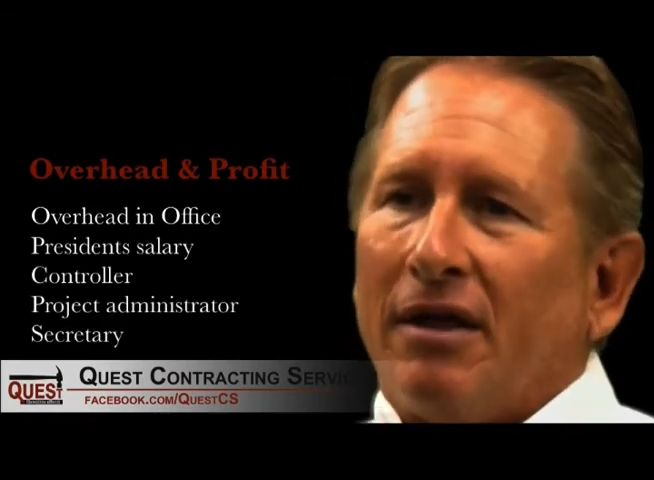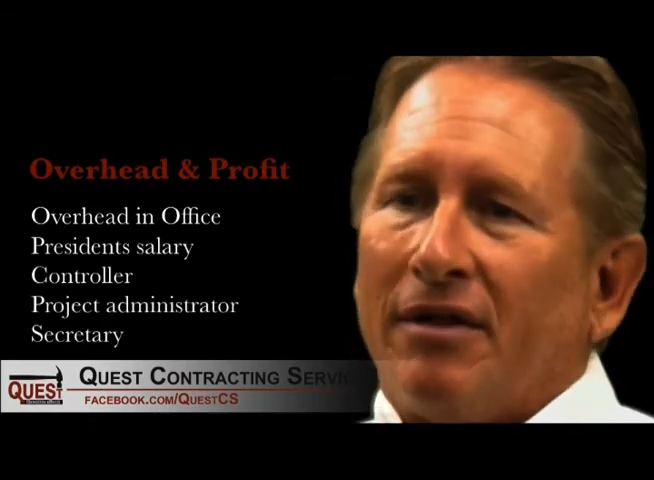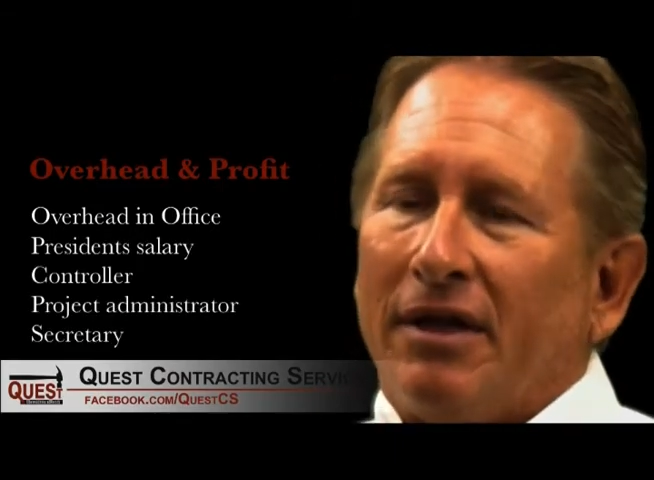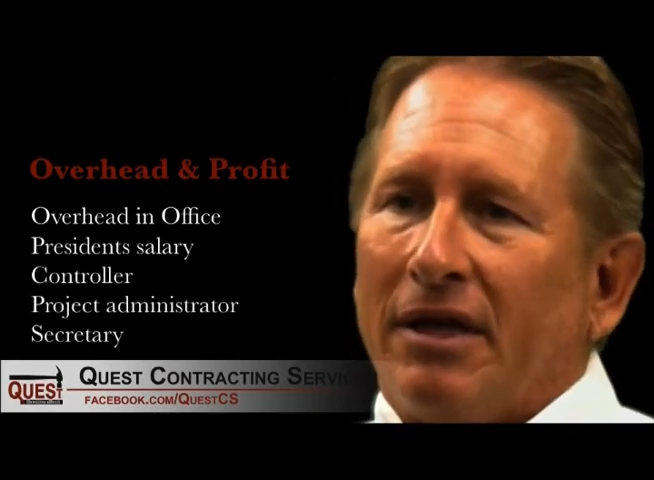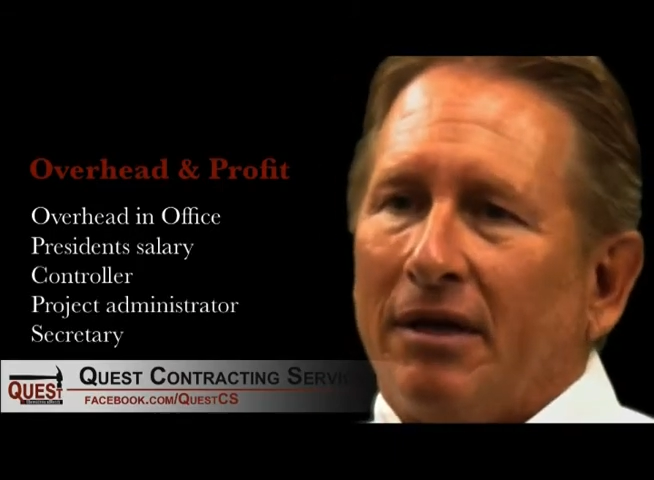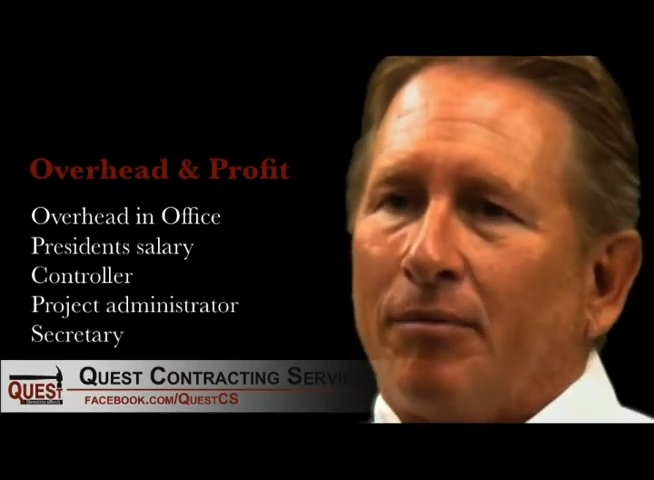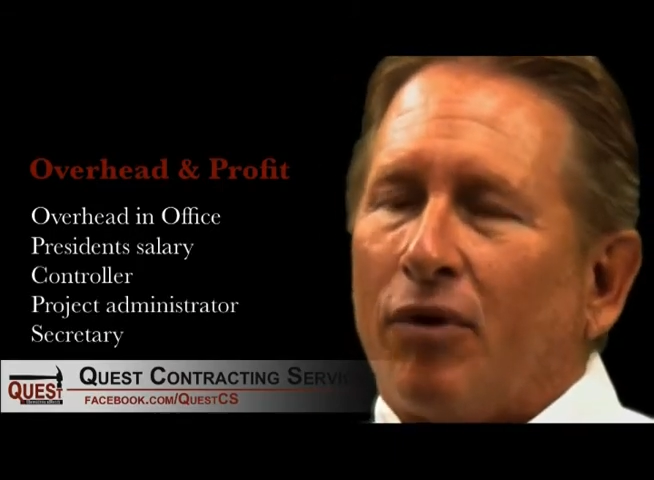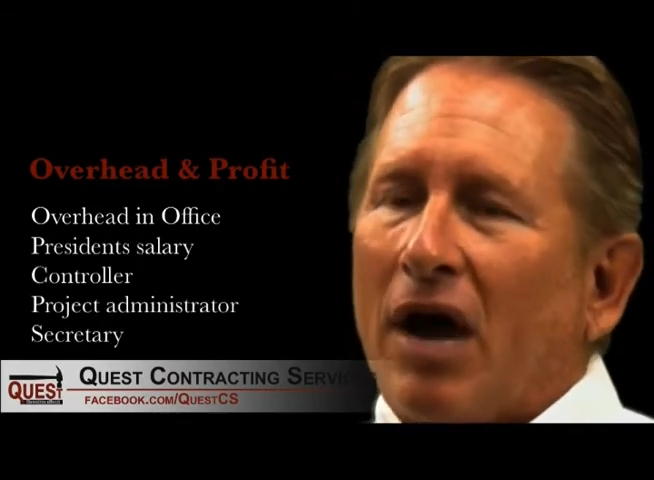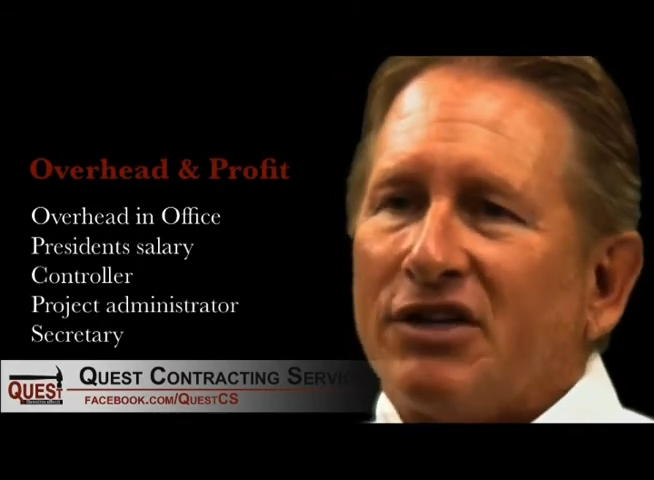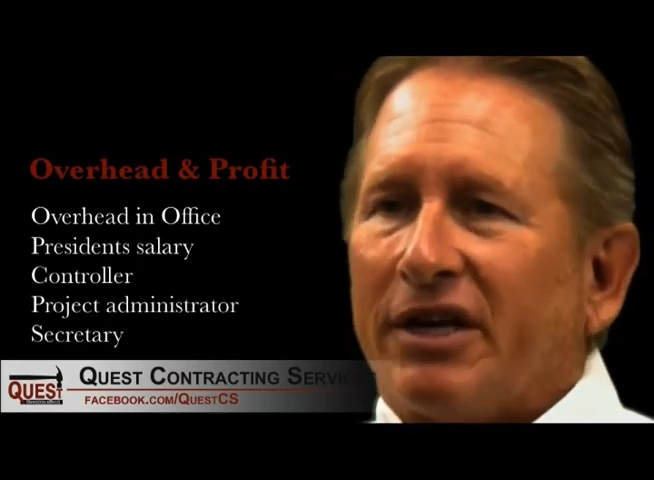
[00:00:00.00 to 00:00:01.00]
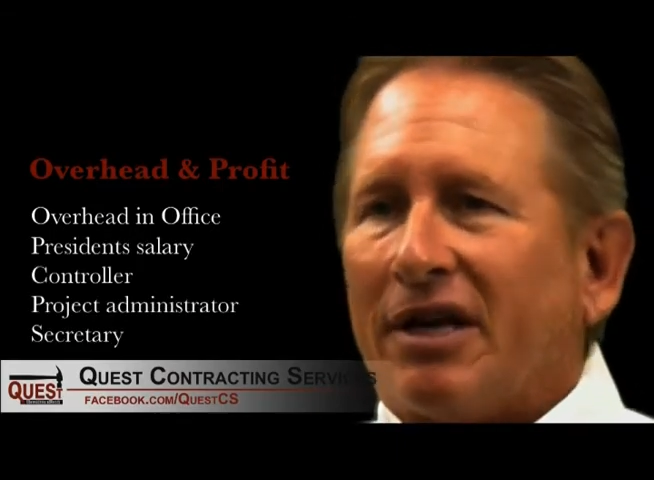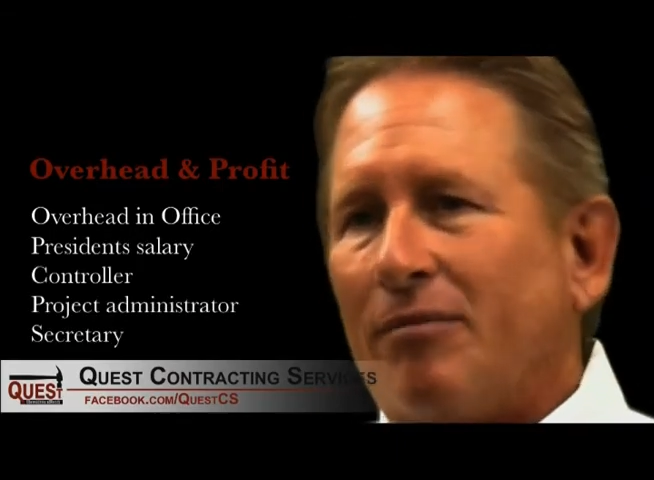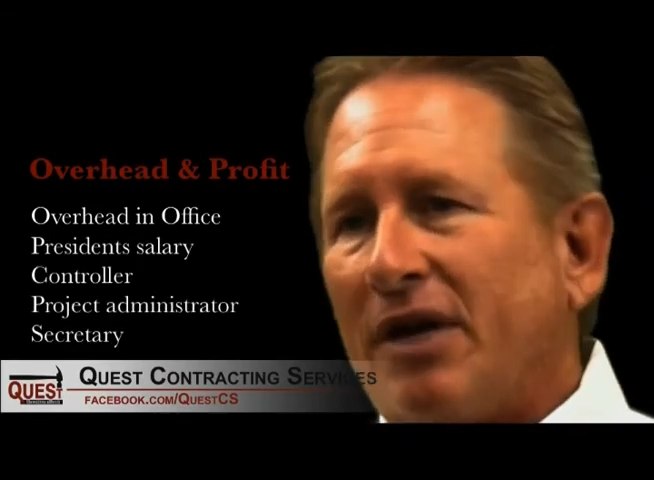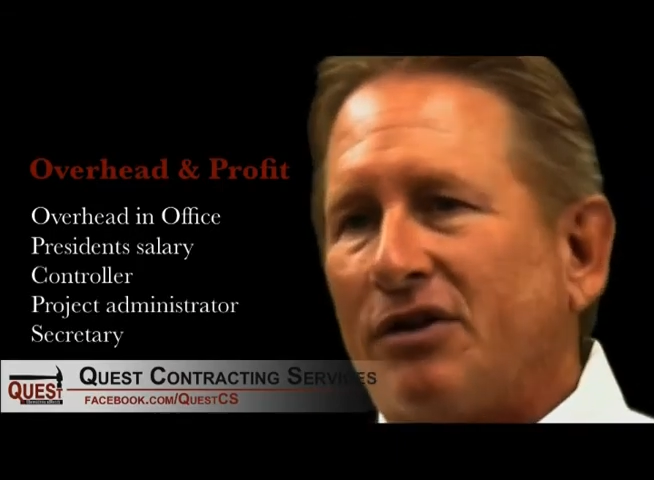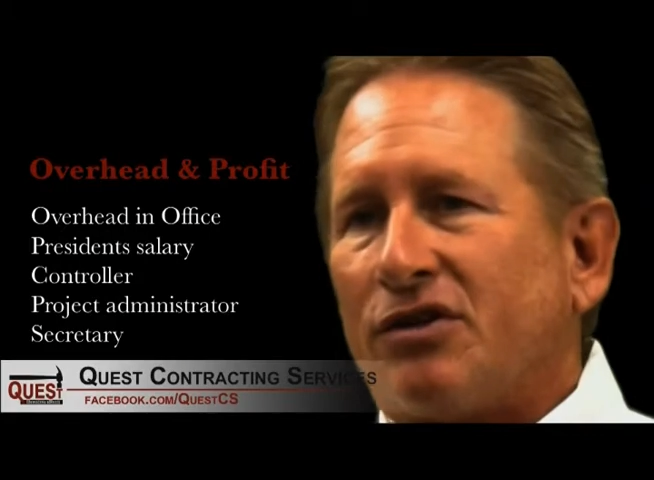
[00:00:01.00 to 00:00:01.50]
the project
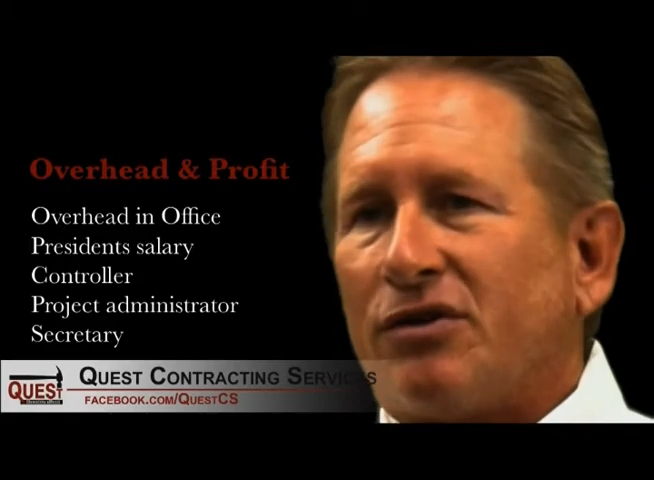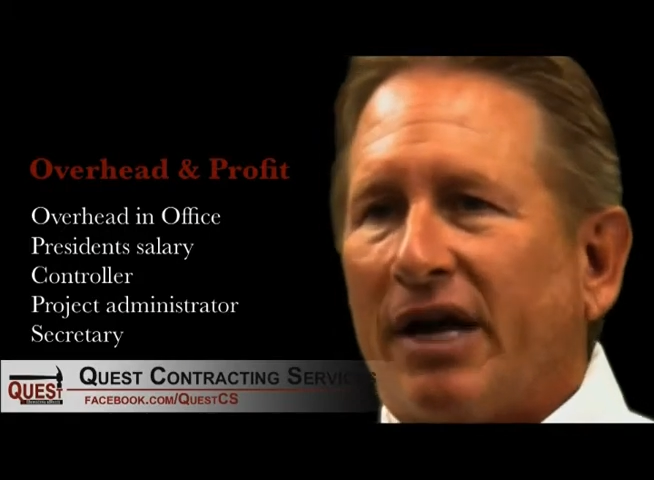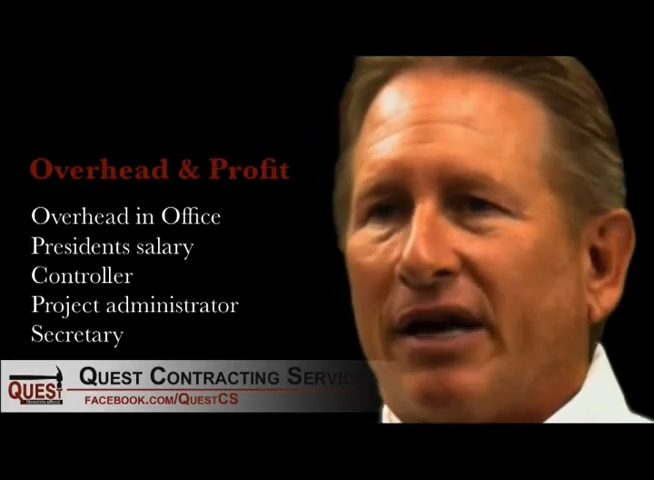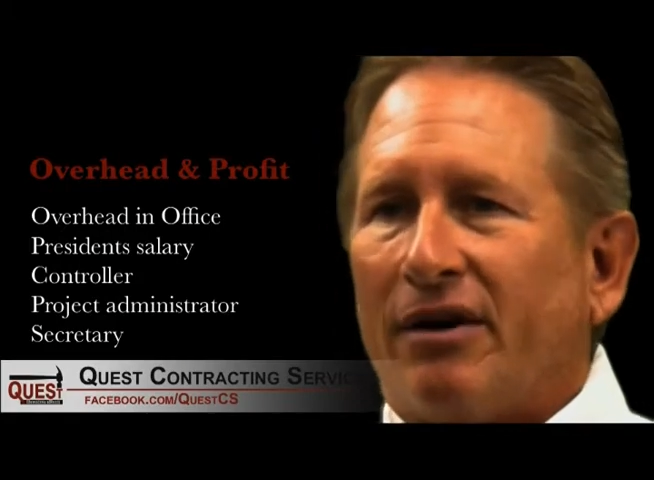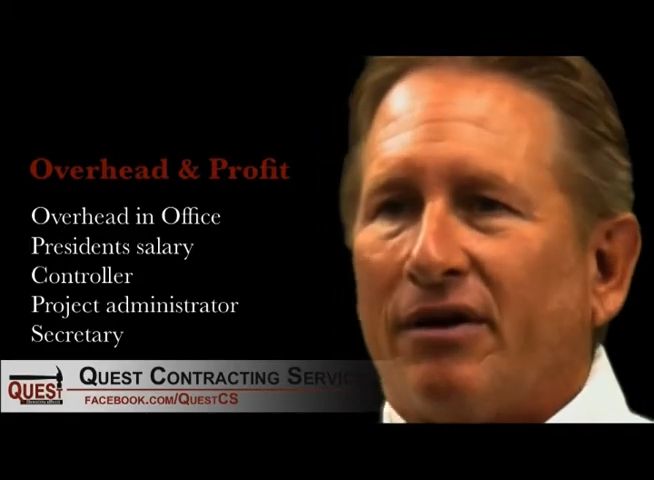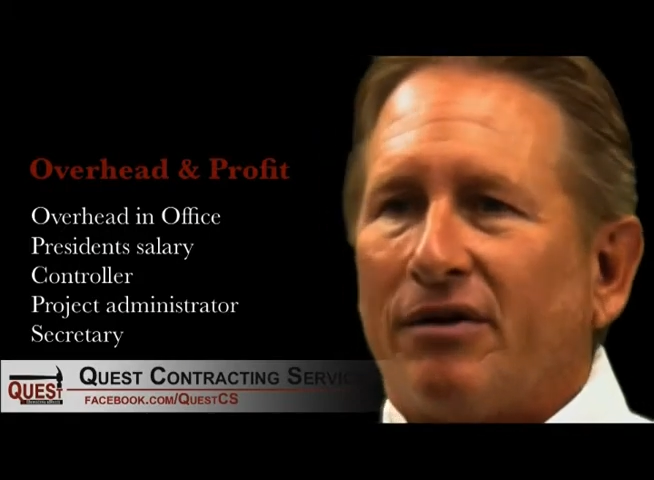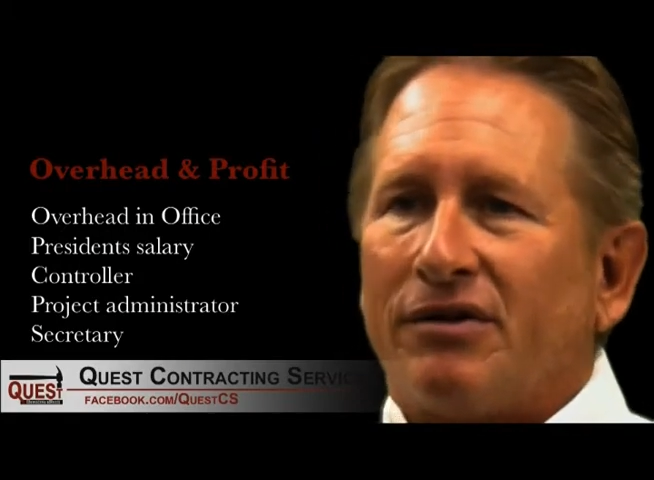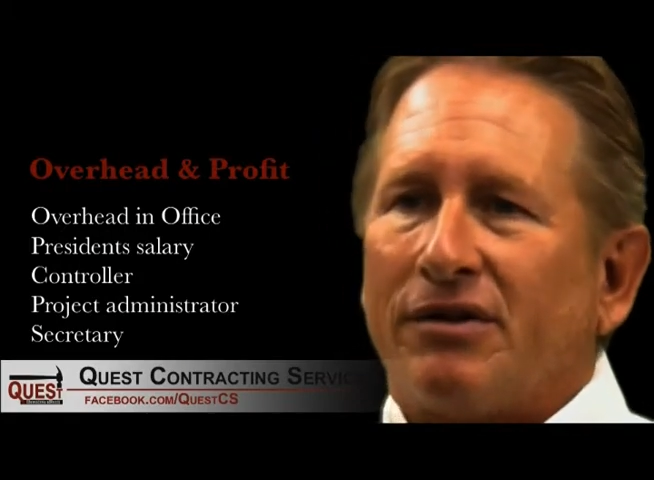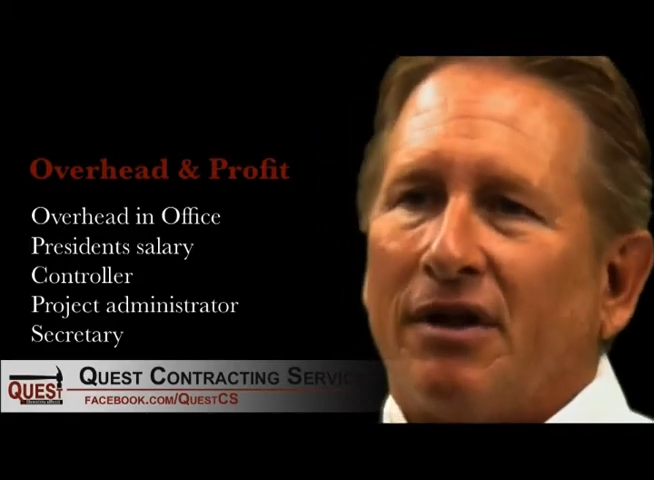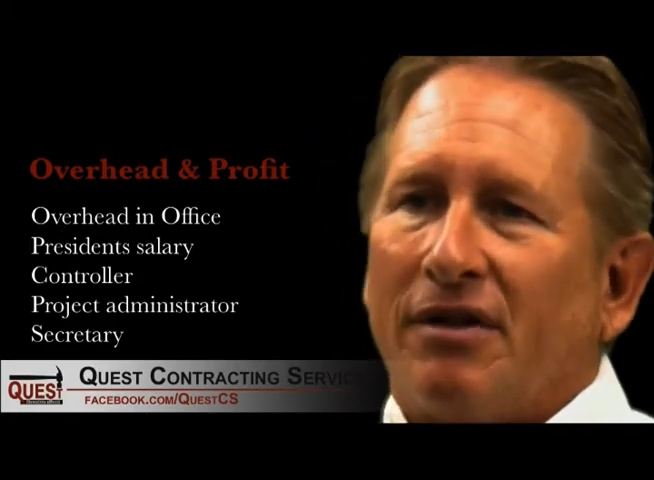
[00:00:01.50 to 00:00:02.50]
administrators,